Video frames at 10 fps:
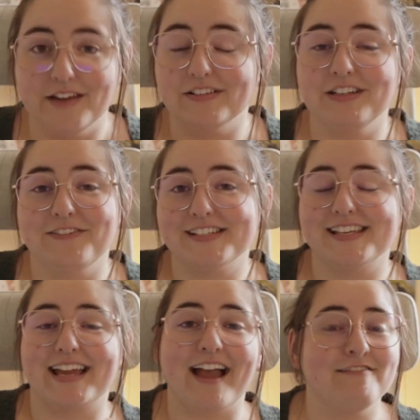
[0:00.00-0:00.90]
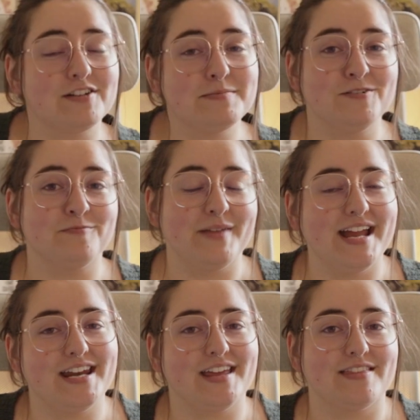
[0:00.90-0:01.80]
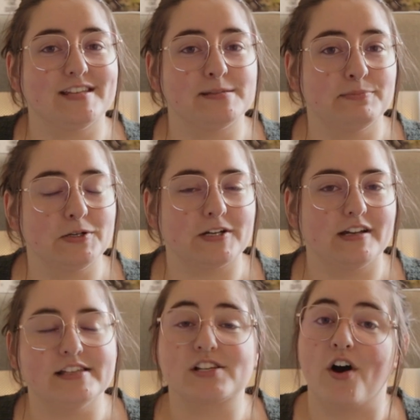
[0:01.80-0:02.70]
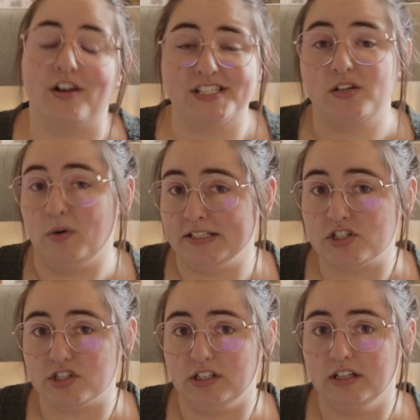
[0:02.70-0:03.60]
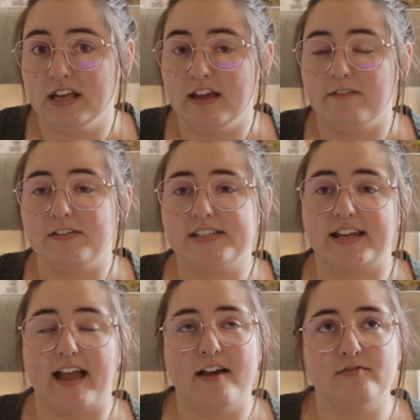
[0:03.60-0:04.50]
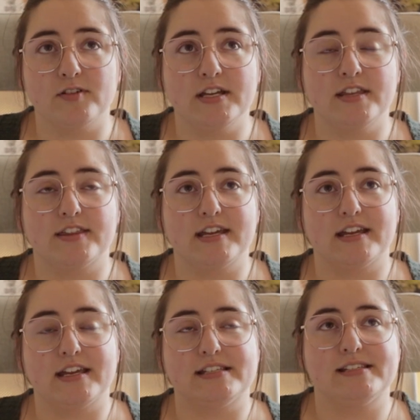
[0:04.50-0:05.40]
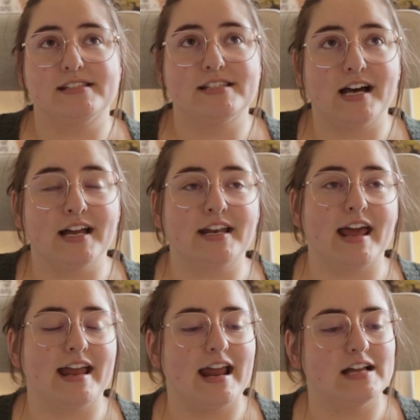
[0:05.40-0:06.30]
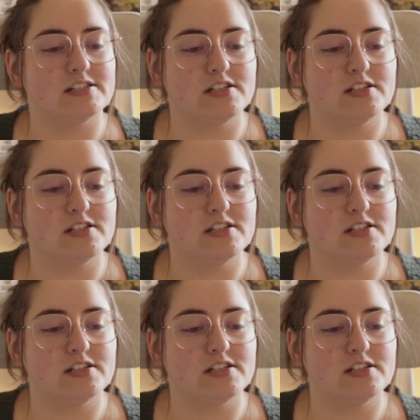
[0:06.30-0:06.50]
It really feels like every move made in this book is consequential. It feels like everything is done and has